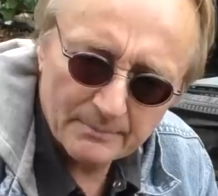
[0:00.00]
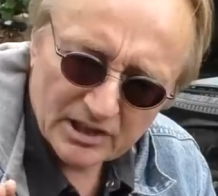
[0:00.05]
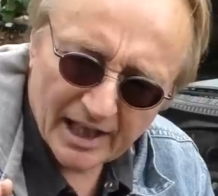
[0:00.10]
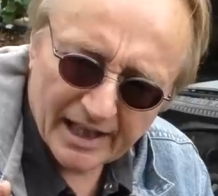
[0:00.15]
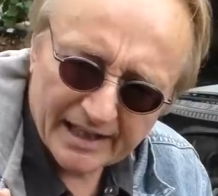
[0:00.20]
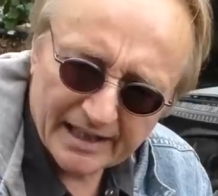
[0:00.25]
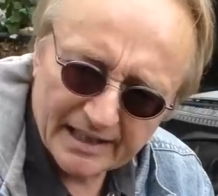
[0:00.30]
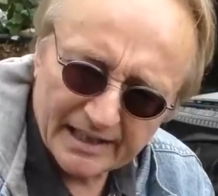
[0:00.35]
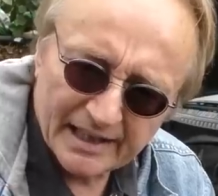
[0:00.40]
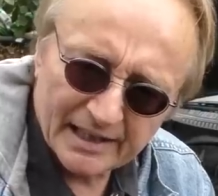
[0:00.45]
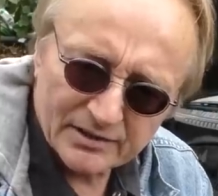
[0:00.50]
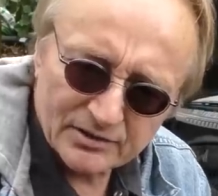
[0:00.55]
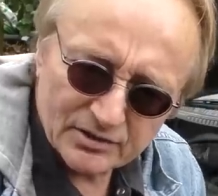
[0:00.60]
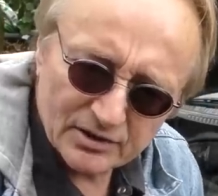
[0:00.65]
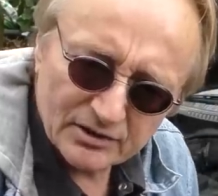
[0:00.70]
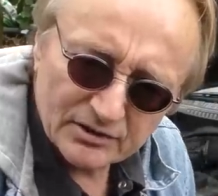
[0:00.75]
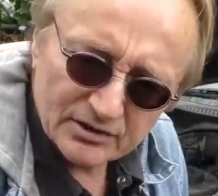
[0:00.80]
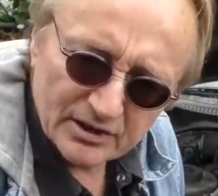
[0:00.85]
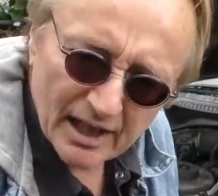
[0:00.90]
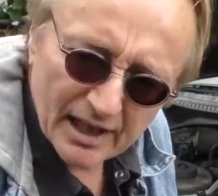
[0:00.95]
Take an
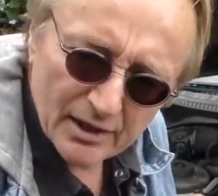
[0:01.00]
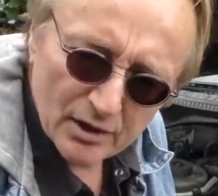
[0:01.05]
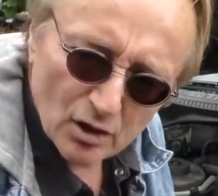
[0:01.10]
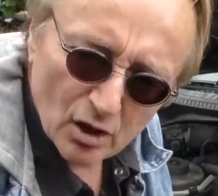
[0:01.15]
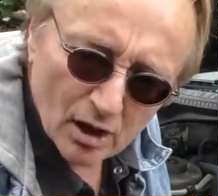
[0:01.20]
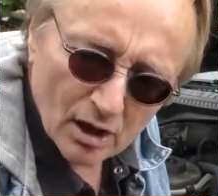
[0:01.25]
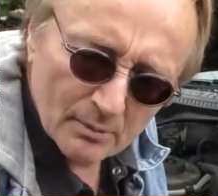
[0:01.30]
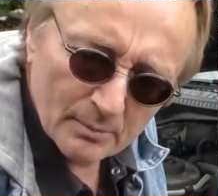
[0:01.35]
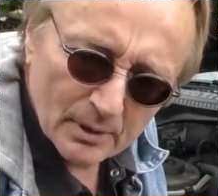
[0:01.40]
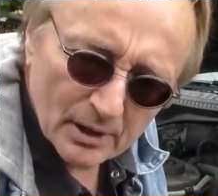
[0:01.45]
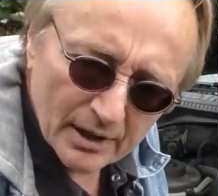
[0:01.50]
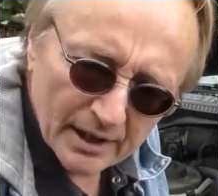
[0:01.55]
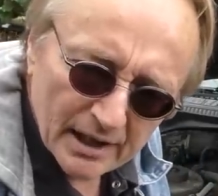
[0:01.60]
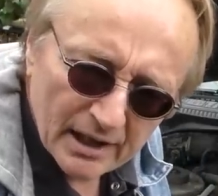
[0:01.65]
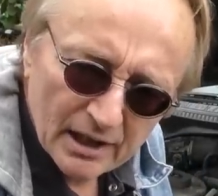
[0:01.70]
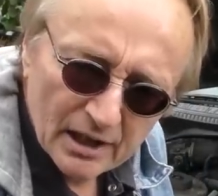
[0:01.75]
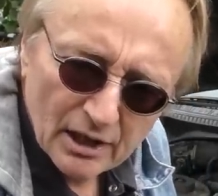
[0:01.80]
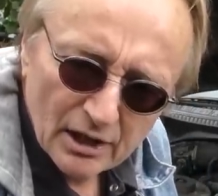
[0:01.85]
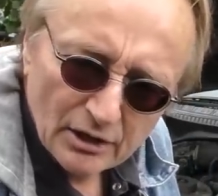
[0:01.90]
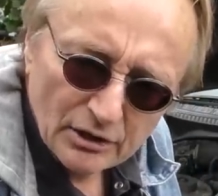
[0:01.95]
instance that normally